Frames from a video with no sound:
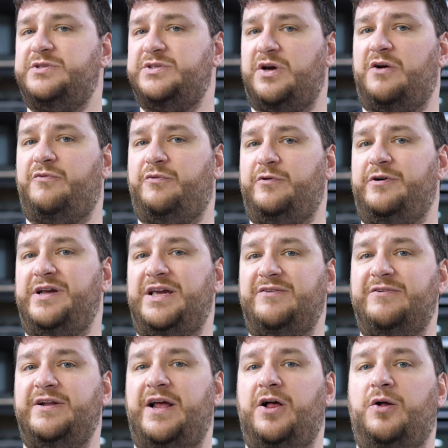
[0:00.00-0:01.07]
software
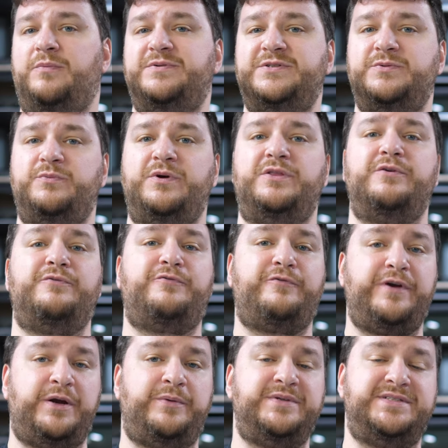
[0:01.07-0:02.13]
even helps with
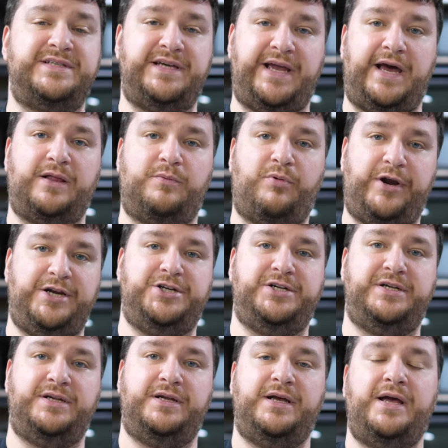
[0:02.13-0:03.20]
frequency
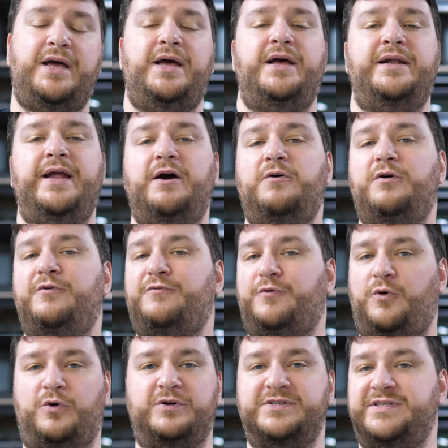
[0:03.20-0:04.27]
calibration. Now, of
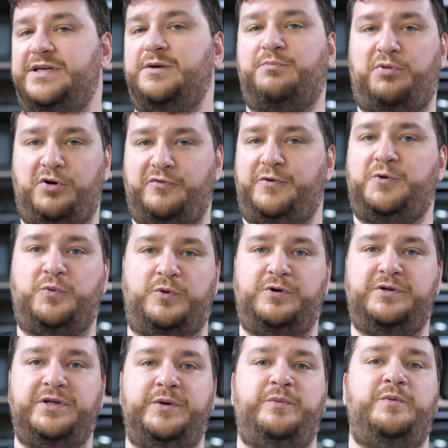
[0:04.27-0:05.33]
course, in a perfect
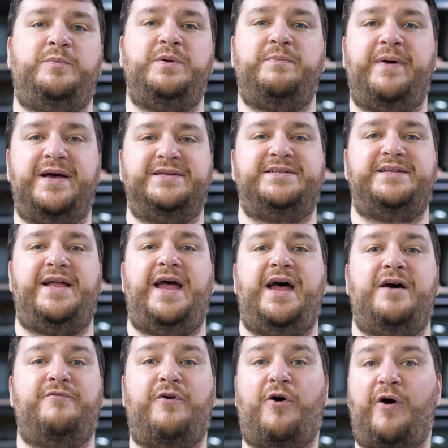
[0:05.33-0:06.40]
world, it would be best to
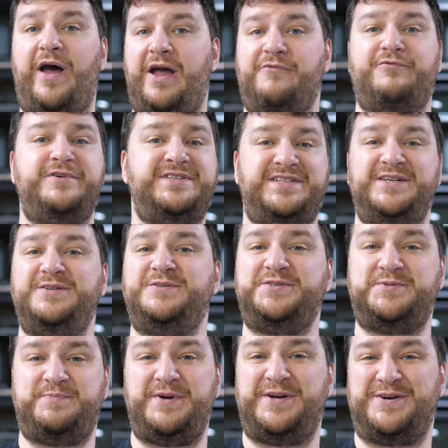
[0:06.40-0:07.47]
have every single
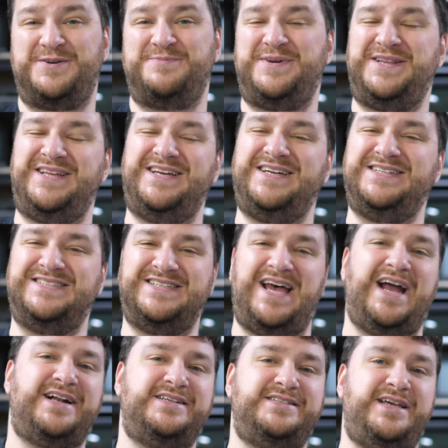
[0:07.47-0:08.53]
speaker be the
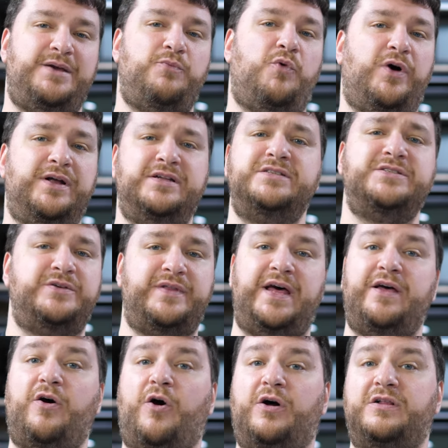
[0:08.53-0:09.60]
exact same one so
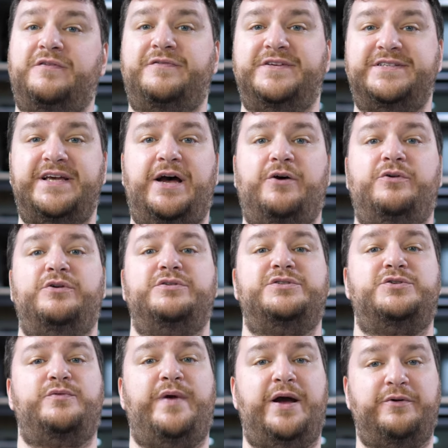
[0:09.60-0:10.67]
that all of the sound
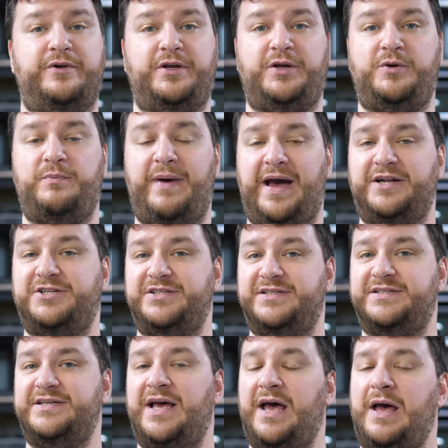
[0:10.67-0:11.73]
surrounding you matches,